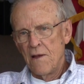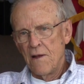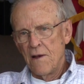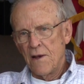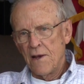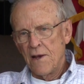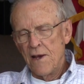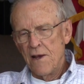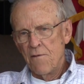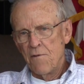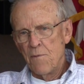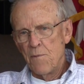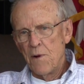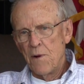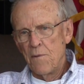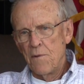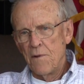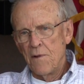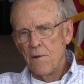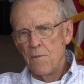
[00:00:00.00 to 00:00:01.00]
I can't
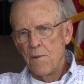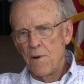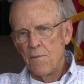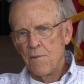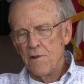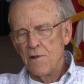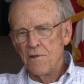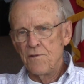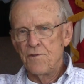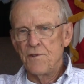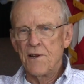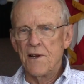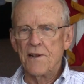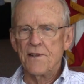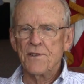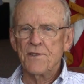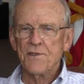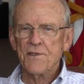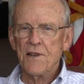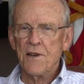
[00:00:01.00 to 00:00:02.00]
remember, I remember the
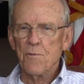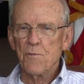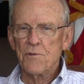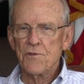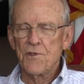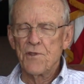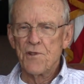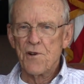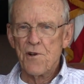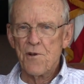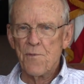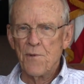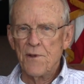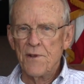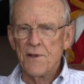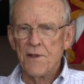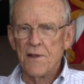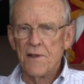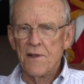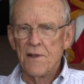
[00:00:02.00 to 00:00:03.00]
lieutenant's name was Thurman.
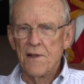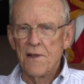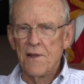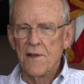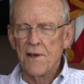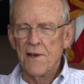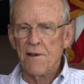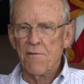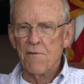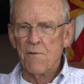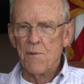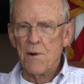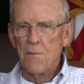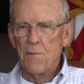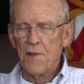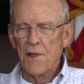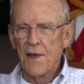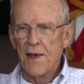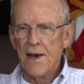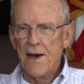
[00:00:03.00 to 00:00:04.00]
Can't
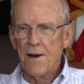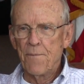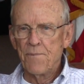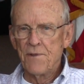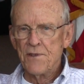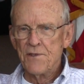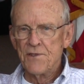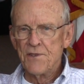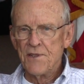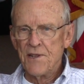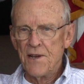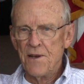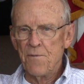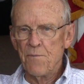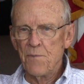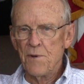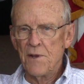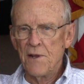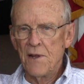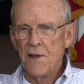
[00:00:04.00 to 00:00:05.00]
remember the captain's name,
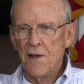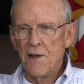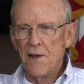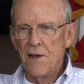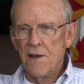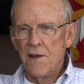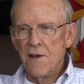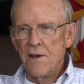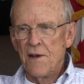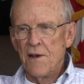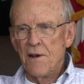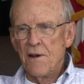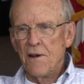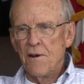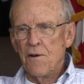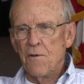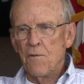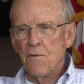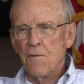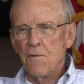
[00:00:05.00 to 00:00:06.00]
but
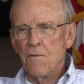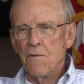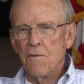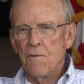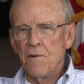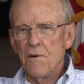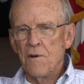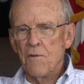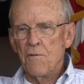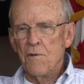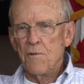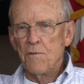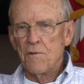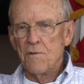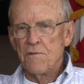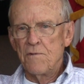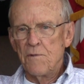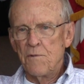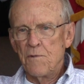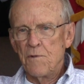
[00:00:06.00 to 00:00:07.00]
uh, we were,
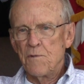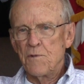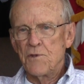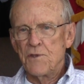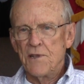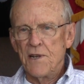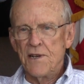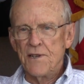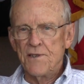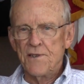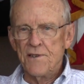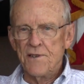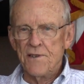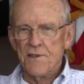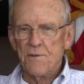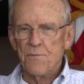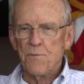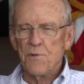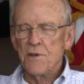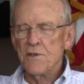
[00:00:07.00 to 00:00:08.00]
when we were stationed
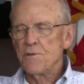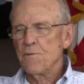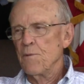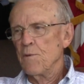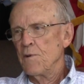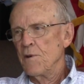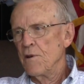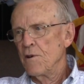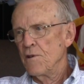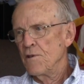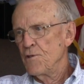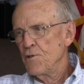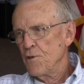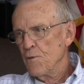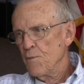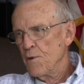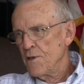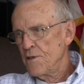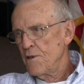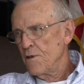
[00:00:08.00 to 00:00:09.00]
in Brisbane, we heard so
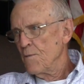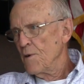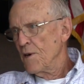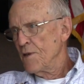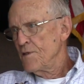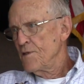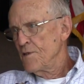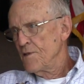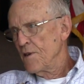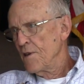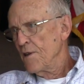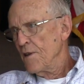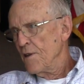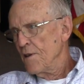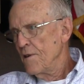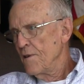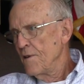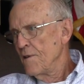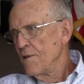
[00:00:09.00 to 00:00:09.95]
much about Sydney.